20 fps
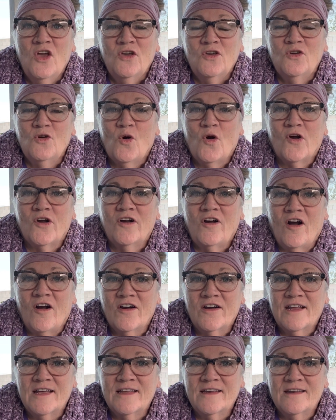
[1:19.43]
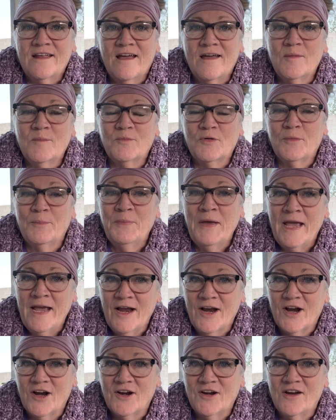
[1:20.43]
your garden
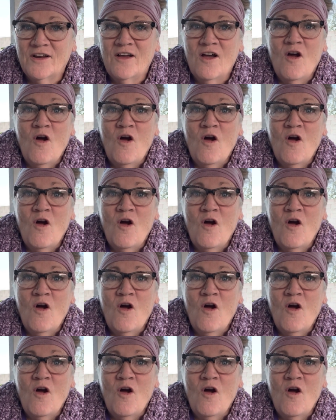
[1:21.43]
prepared